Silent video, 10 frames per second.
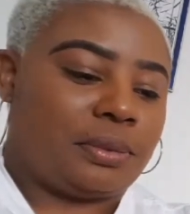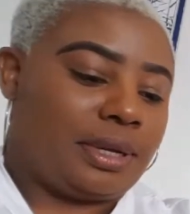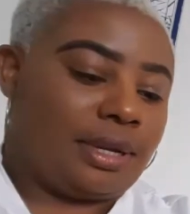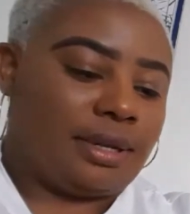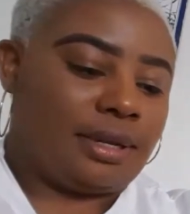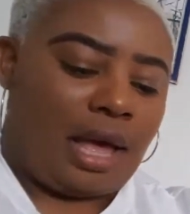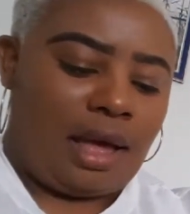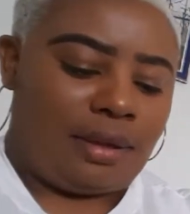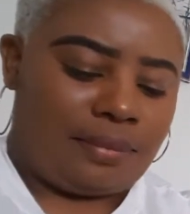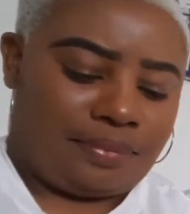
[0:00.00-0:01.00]

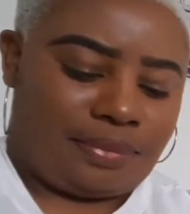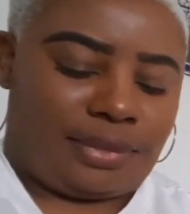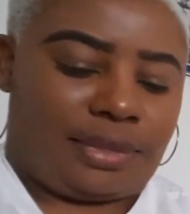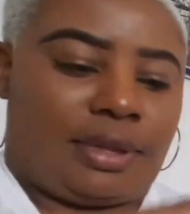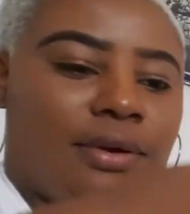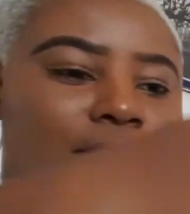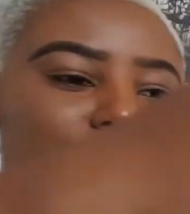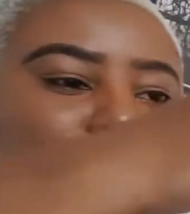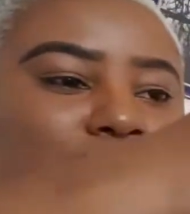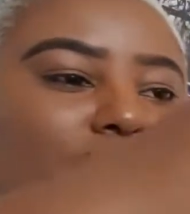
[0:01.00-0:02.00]
Oh, it's
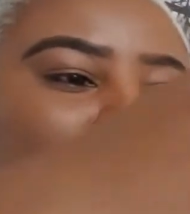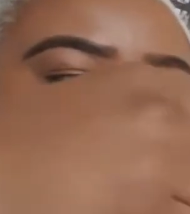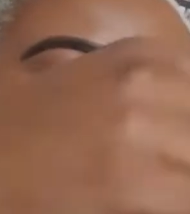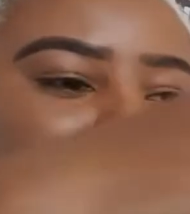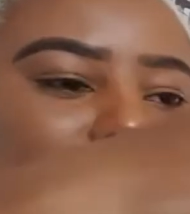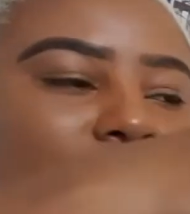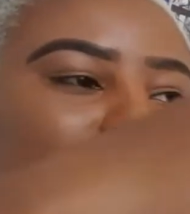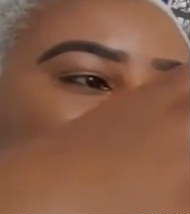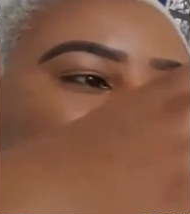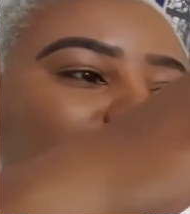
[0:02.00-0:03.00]
spoiling my...
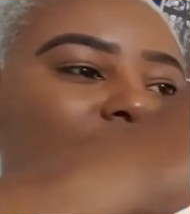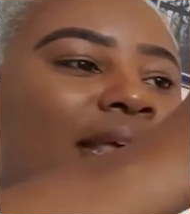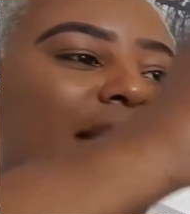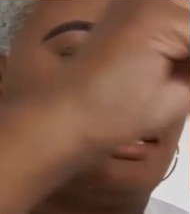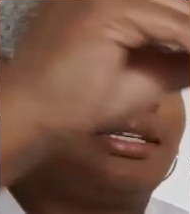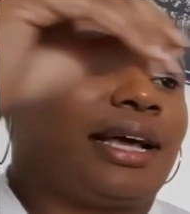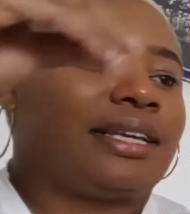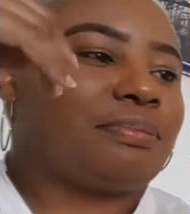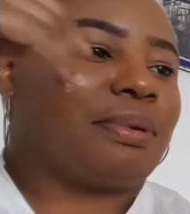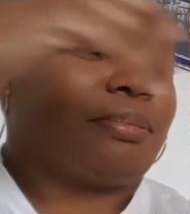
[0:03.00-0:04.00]
And it has
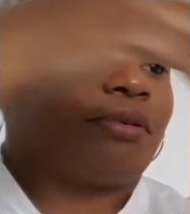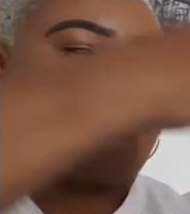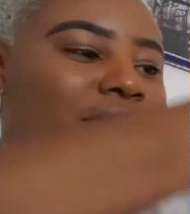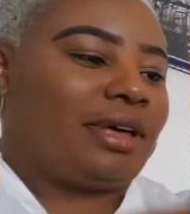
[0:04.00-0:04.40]
baby hair.